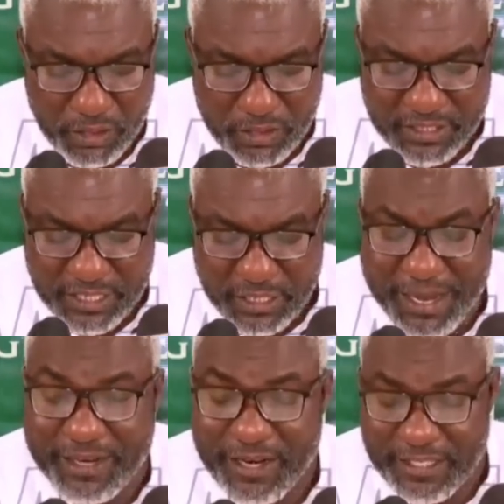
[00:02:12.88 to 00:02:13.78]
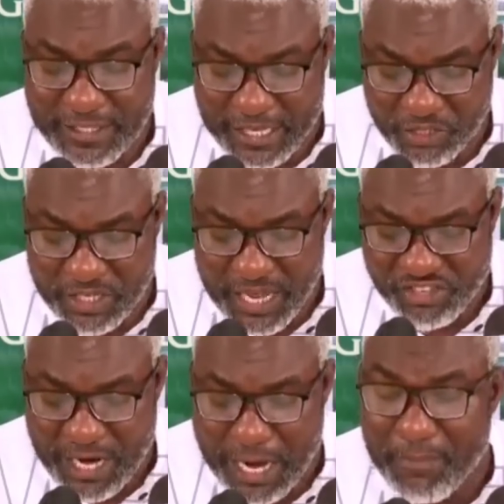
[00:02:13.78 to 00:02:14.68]
The statement credited to the
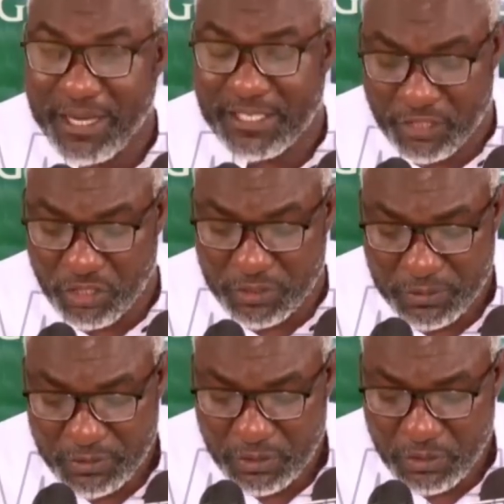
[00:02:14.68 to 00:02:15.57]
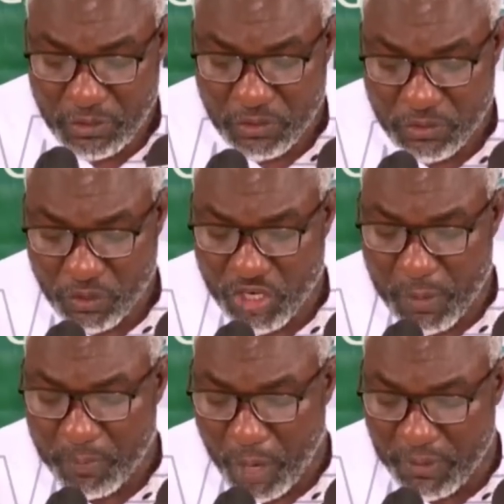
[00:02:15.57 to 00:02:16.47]
Nigerian ambassador to the
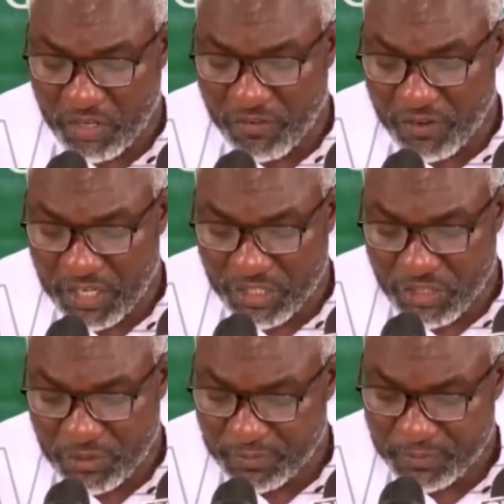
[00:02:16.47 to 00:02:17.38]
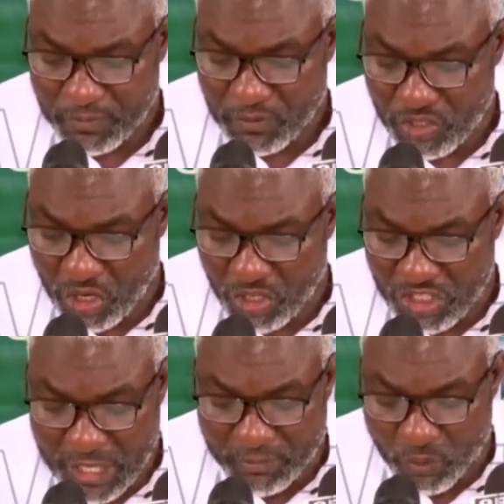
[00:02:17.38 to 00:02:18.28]
Republic of Guinea,
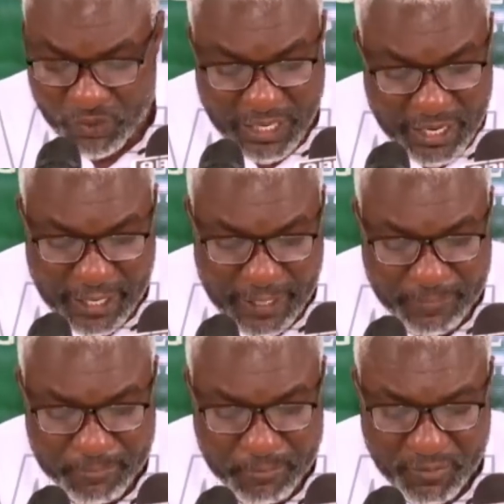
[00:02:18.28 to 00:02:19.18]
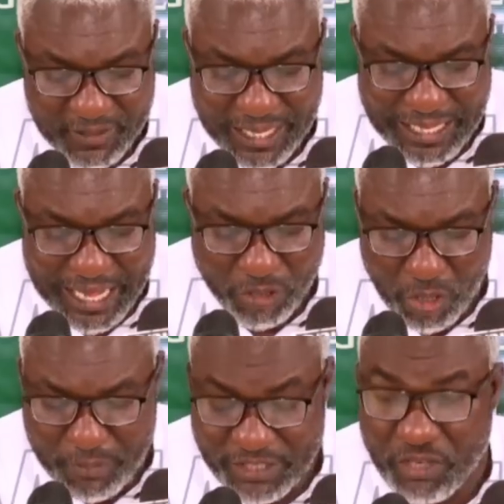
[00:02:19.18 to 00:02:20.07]
John James Usanga, that
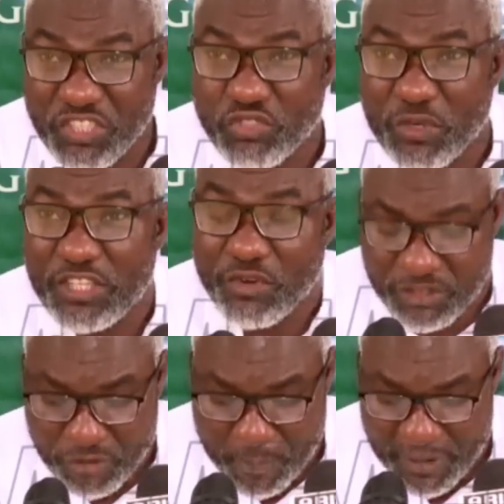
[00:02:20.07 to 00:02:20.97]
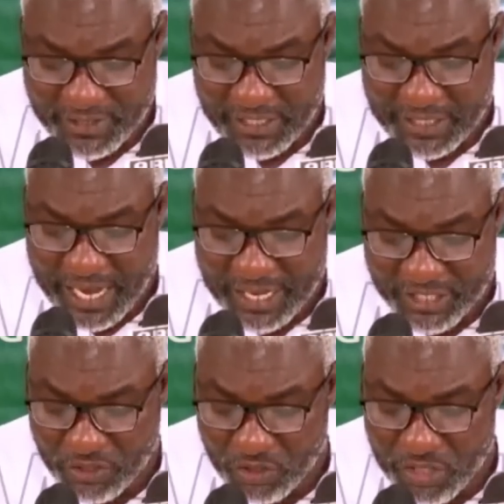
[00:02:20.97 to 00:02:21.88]
annulment of the 2023 presidential
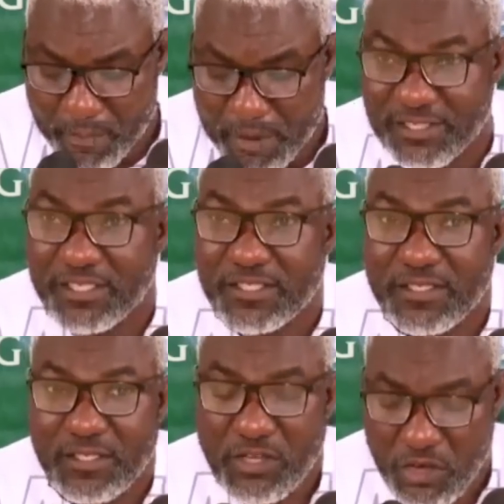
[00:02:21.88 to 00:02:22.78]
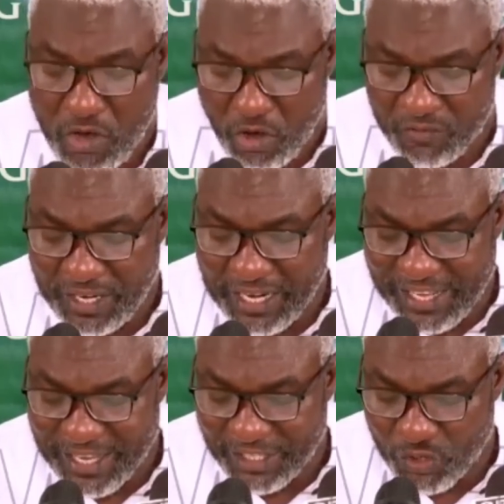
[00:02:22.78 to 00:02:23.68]
election on the basis of the
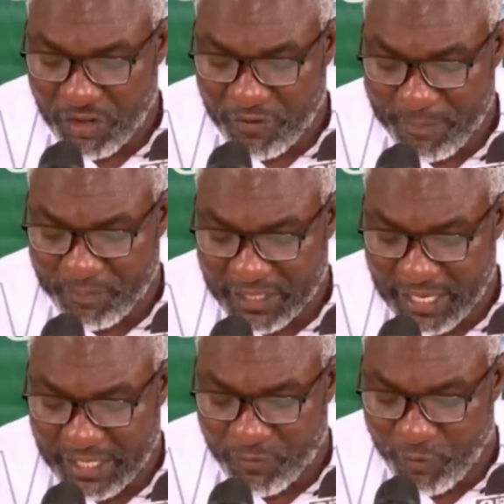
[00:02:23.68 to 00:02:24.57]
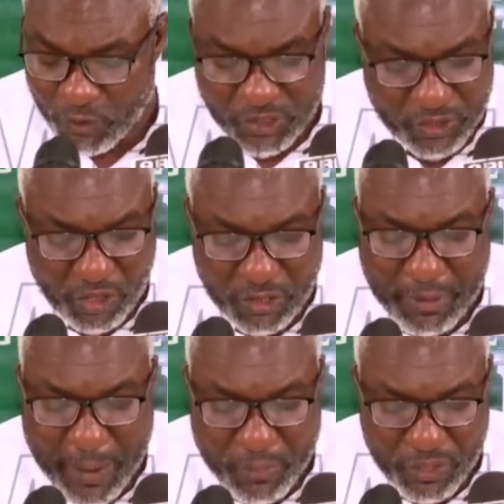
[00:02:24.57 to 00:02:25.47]
less than 25% votes scored
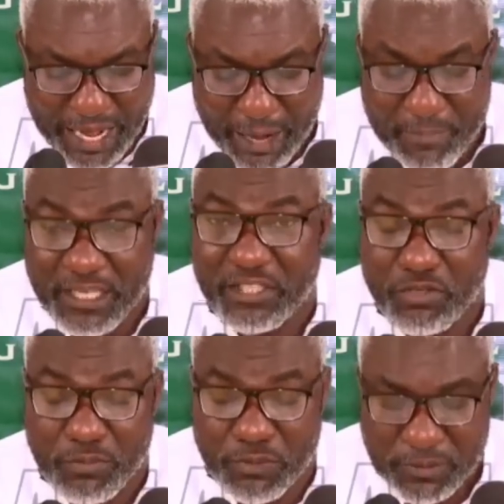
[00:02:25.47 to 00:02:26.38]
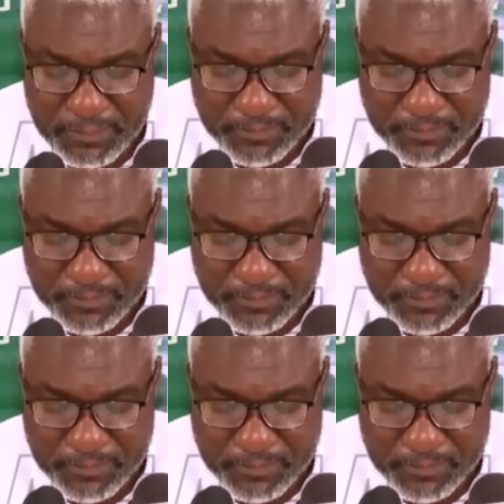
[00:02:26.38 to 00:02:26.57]
by Bola Tinubu